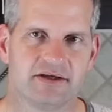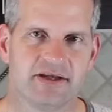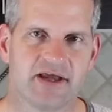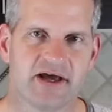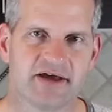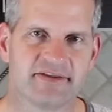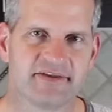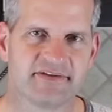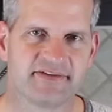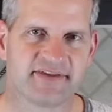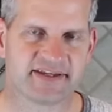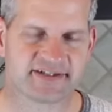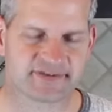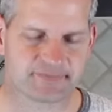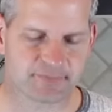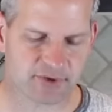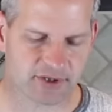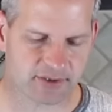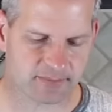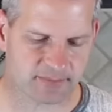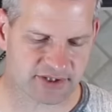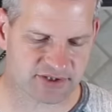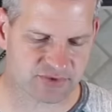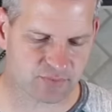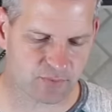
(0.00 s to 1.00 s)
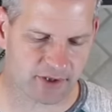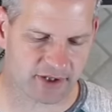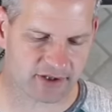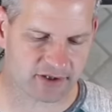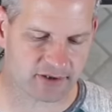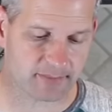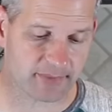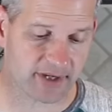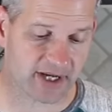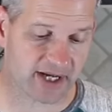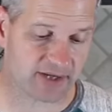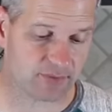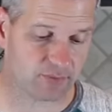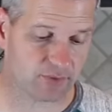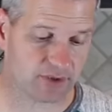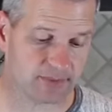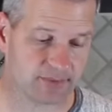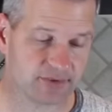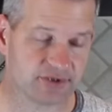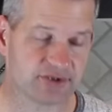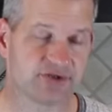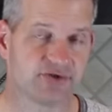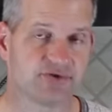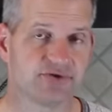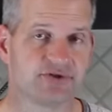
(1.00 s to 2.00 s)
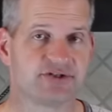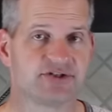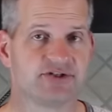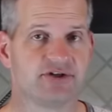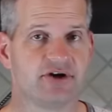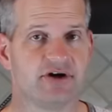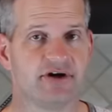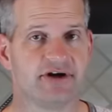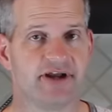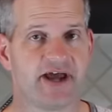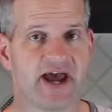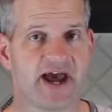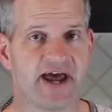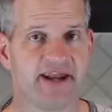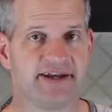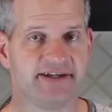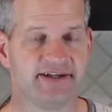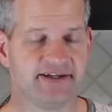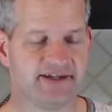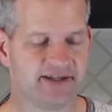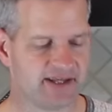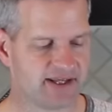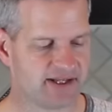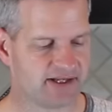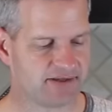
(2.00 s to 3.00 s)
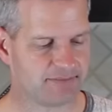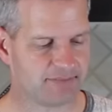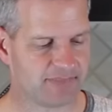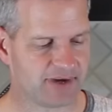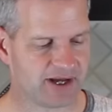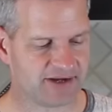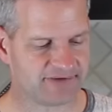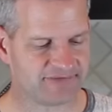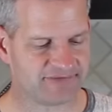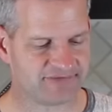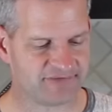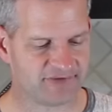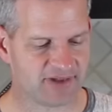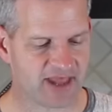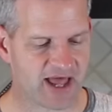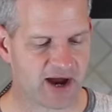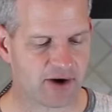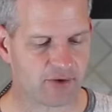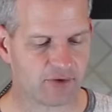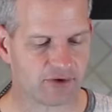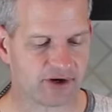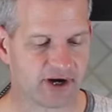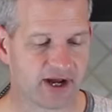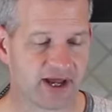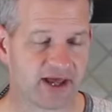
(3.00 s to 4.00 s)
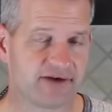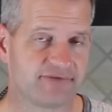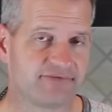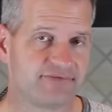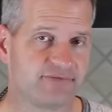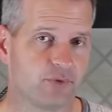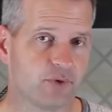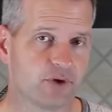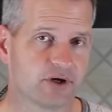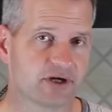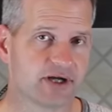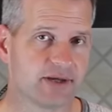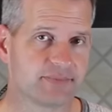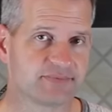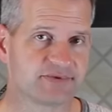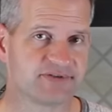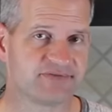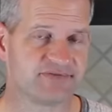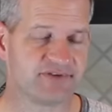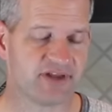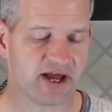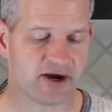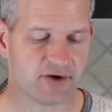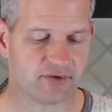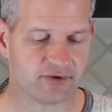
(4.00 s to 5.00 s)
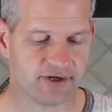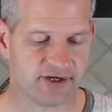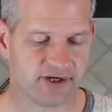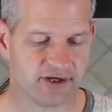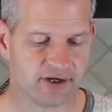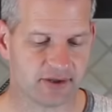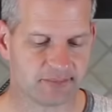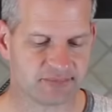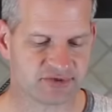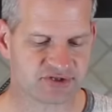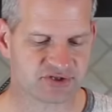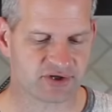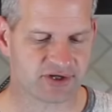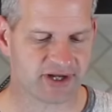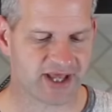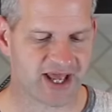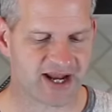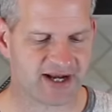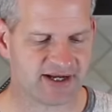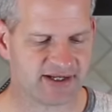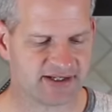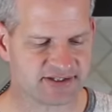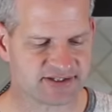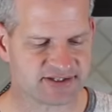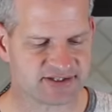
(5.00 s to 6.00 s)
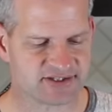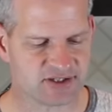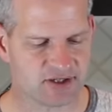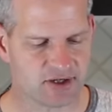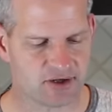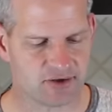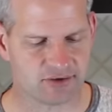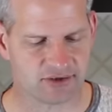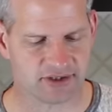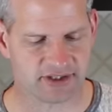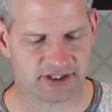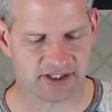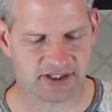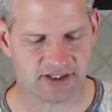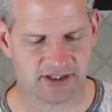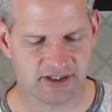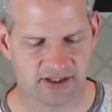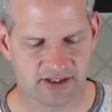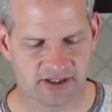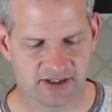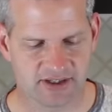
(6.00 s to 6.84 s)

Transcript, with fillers: Now that that's pretty much well combined, what I'm going to do is start adding in my flour. I have 4 cups of flour here. I'm just going to add it in slowly,